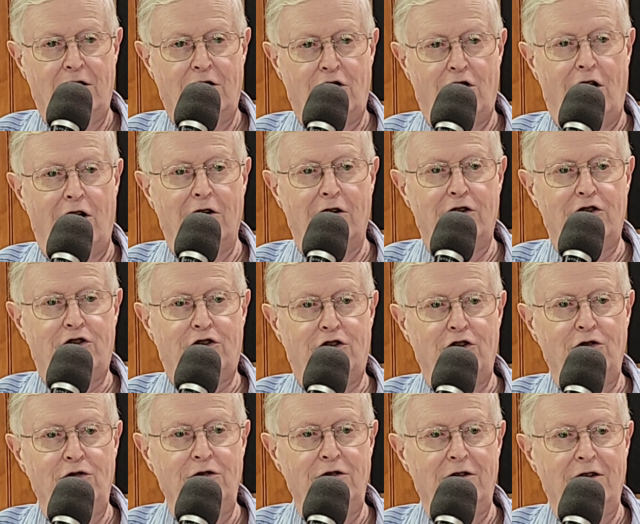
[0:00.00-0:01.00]
college
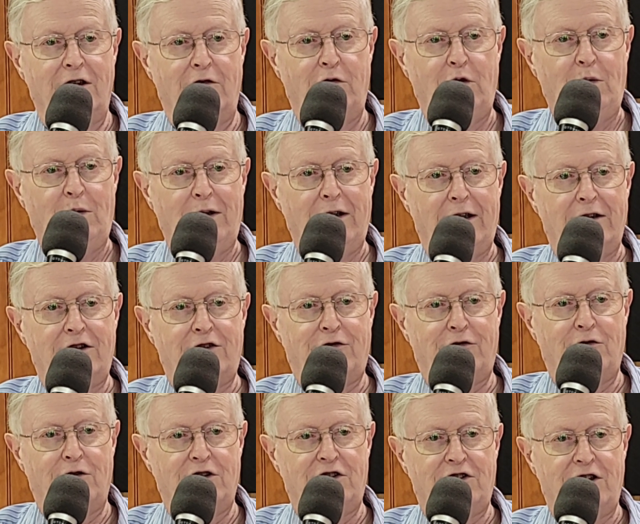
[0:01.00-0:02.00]
student living with us
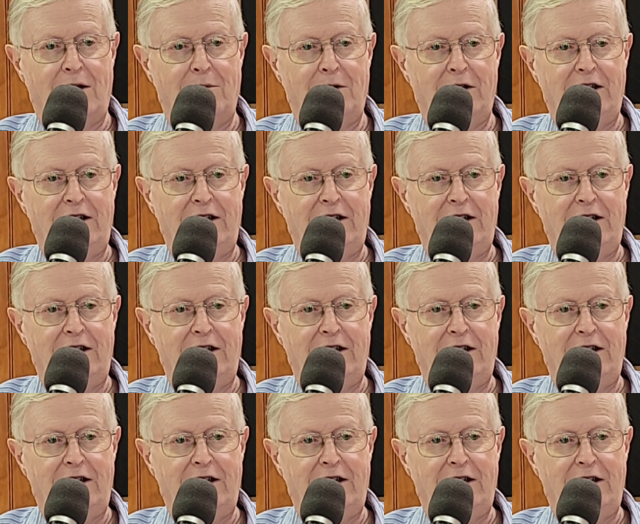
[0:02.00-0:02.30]
for a summer.